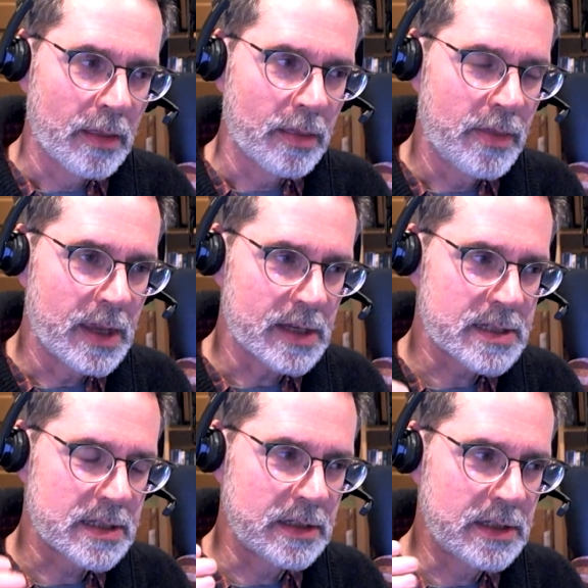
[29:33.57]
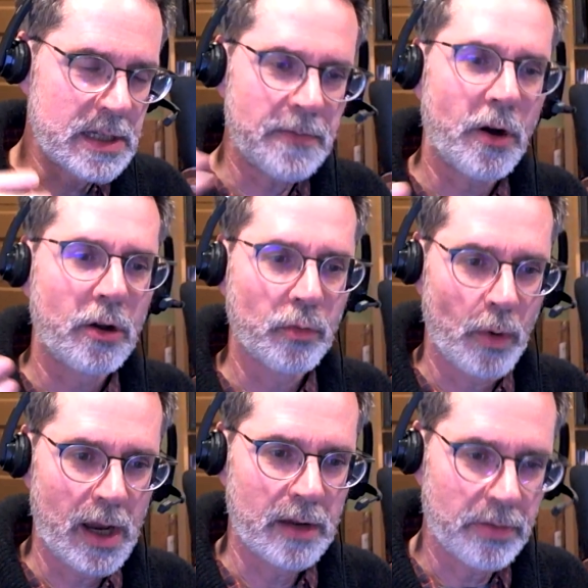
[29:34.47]
this default
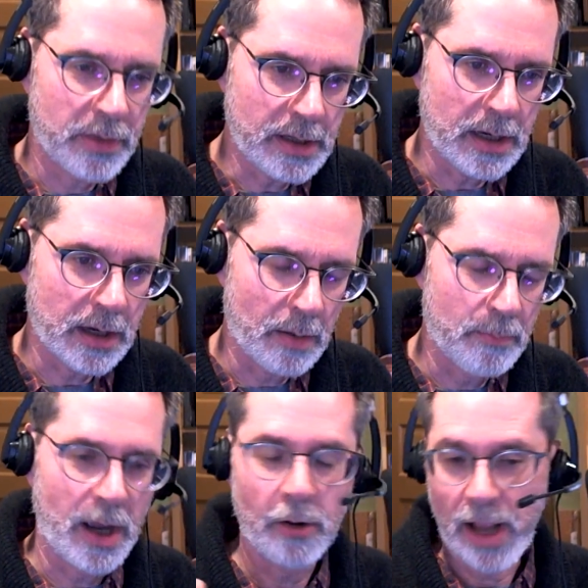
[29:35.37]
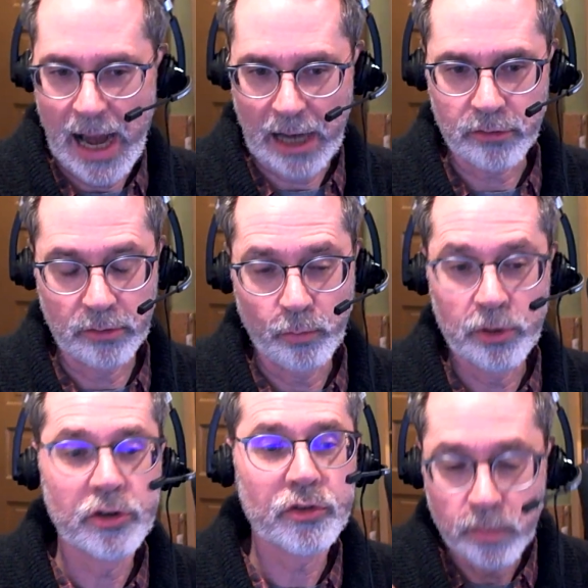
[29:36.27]
way of thinking about action,
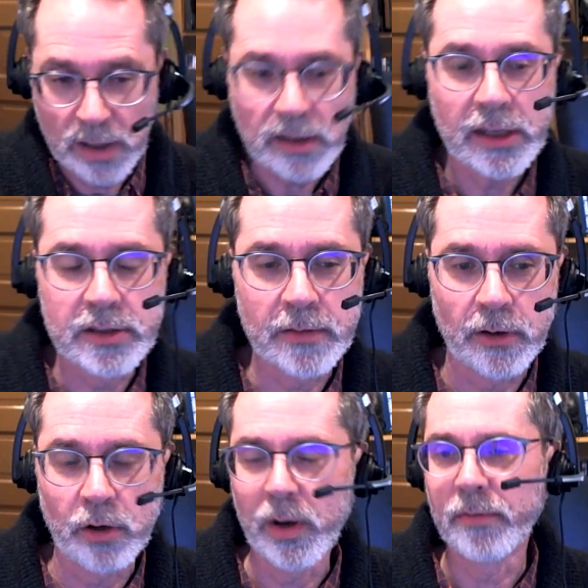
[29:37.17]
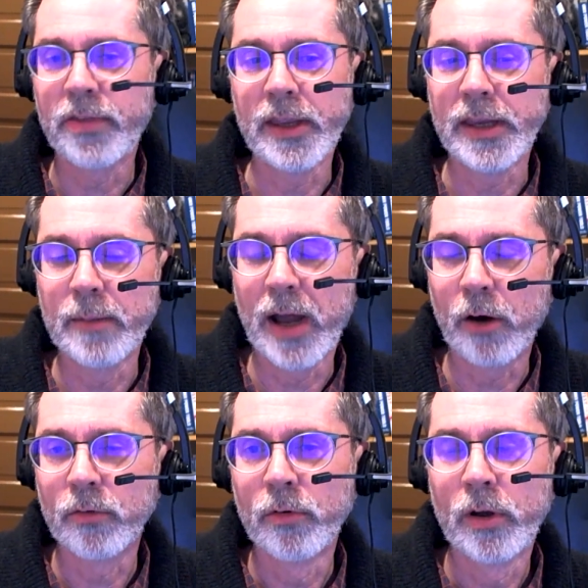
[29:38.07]
which is really a default way of thinking
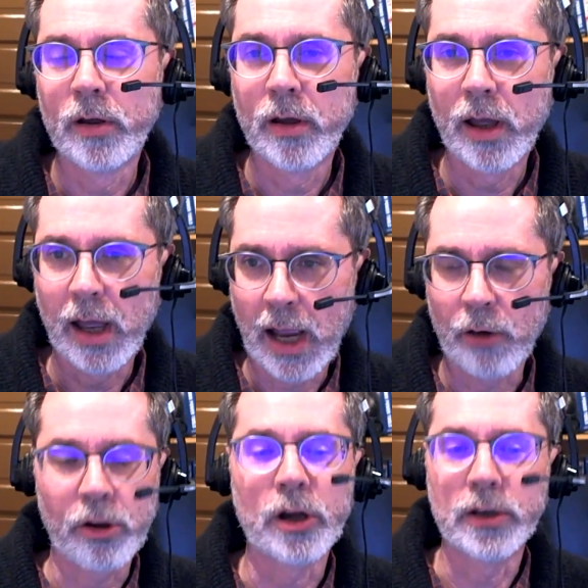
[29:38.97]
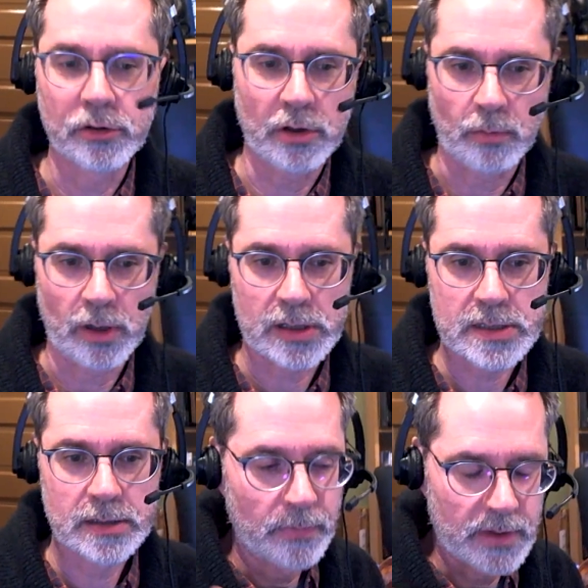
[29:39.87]
about how cognition works.